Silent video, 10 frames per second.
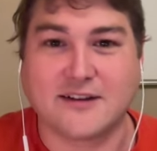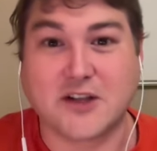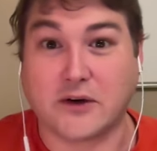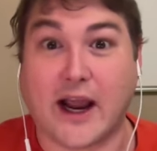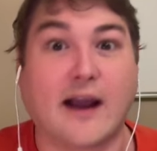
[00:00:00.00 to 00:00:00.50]

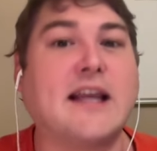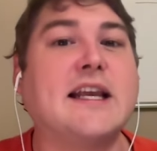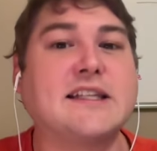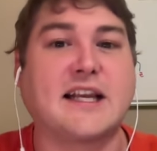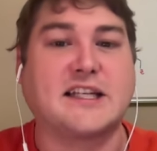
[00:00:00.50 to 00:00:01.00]
So yeah,
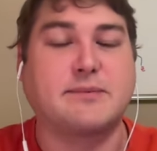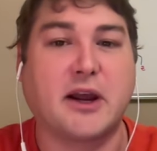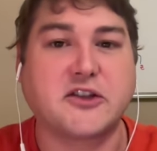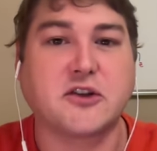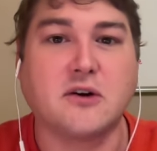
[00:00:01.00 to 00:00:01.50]
he is a
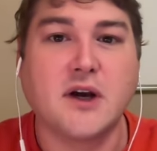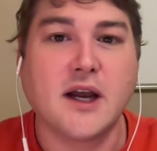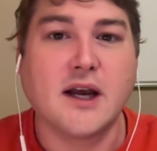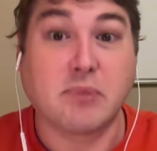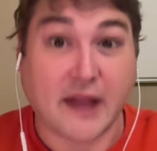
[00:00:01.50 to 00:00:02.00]
special
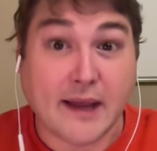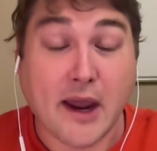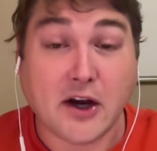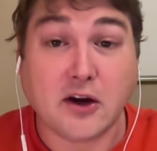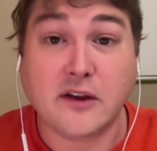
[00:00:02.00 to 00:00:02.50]

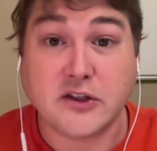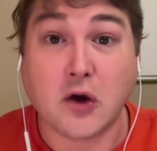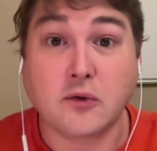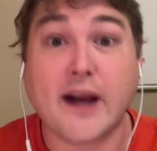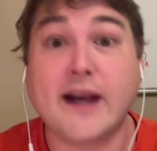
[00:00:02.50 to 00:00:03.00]
playmaker in his
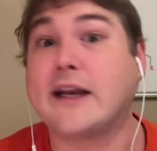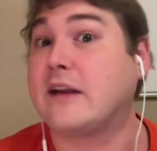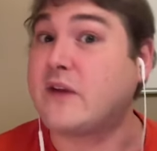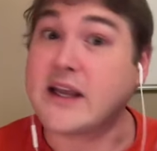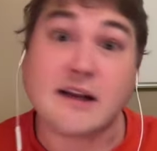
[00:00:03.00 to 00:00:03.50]
own right, and
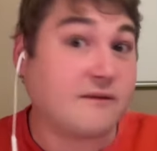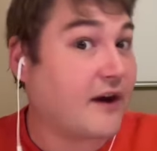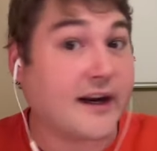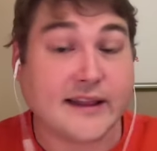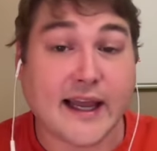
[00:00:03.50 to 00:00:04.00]
if he can
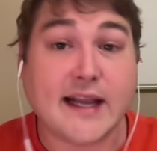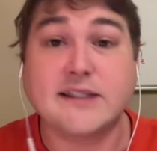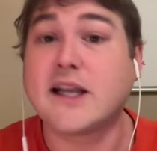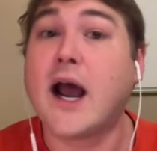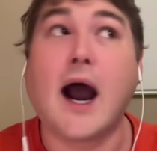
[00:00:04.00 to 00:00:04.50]
find
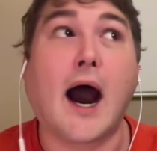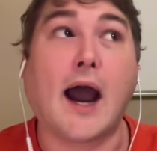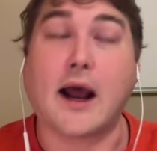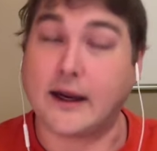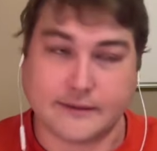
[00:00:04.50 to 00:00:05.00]
lanes, I,
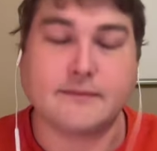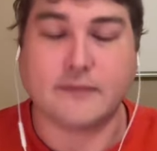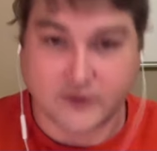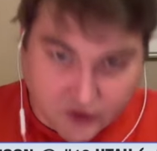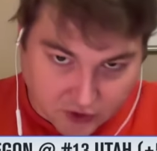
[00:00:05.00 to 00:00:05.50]
I
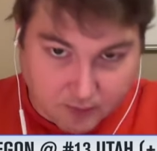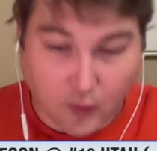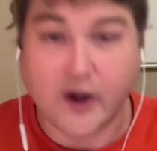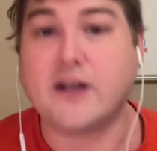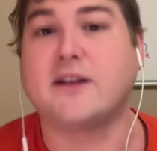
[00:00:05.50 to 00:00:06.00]
to your
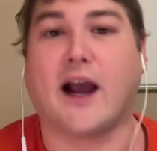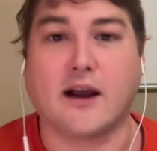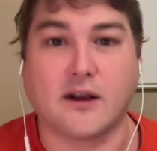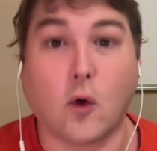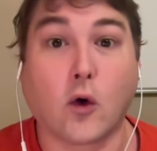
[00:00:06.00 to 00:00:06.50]
point, yeah,
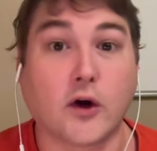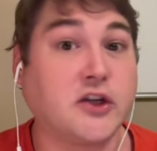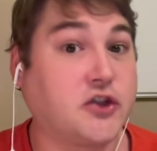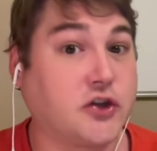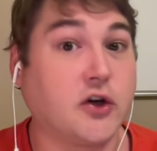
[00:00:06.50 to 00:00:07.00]

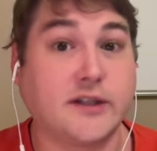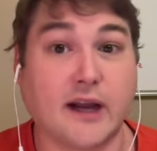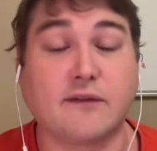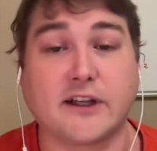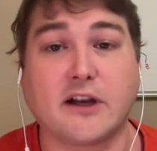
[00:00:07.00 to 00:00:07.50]
Oregon should
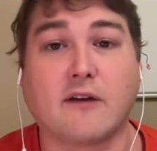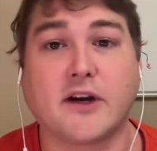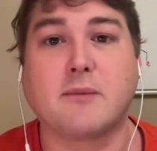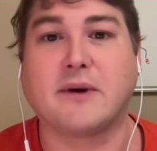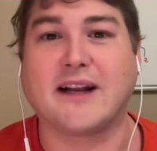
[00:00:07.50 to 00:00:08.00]
definitely cover
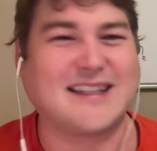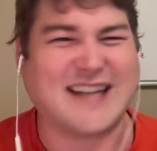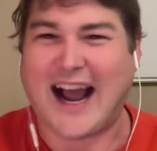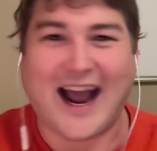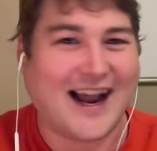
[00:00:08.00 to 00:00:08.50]
here, but
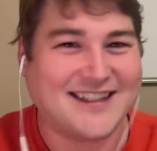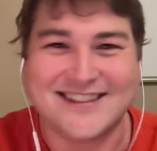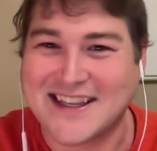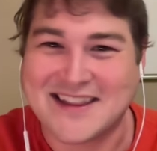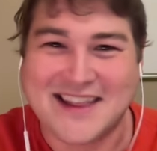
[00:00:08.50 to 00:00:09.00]
I just
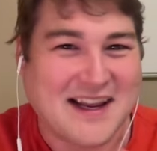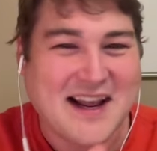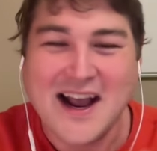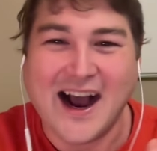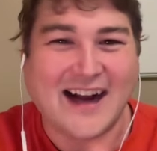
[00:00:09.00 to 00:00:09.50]
think they,
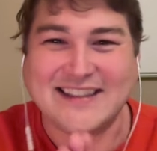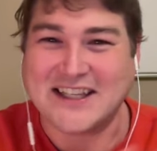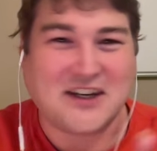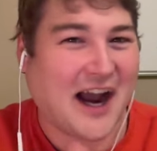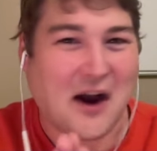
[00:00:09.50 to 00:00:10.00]
I just
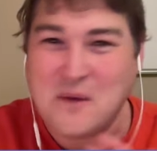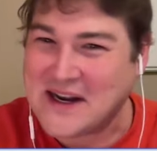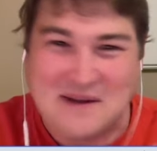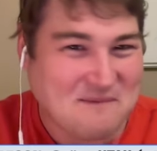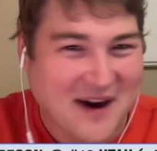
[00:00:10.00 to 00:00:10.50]
think Kyle
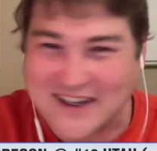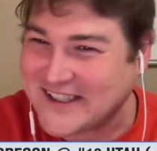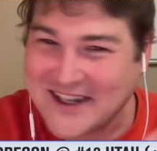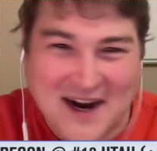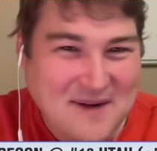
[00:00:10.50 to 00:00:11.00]
Whittingham mucks
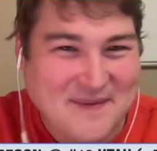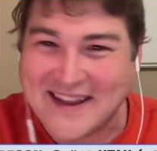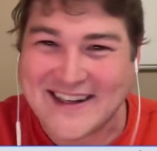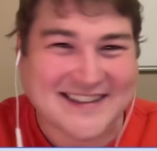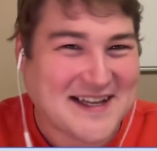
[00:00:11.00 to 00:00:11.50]
it up and
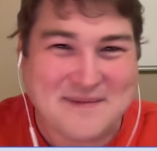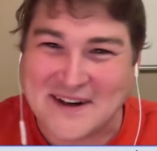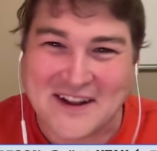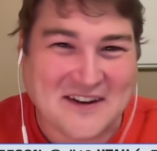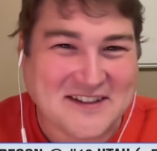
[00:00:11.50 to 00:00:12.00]
they just keep it
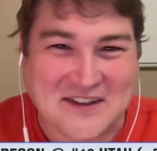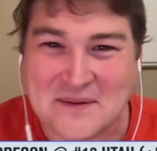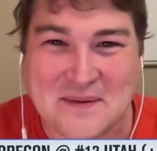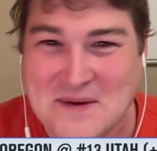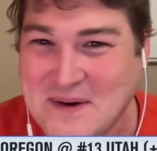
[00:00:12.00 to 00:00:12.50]
close oh, and yeah.
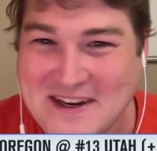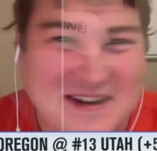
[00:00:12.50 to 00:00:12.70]
ultimately win.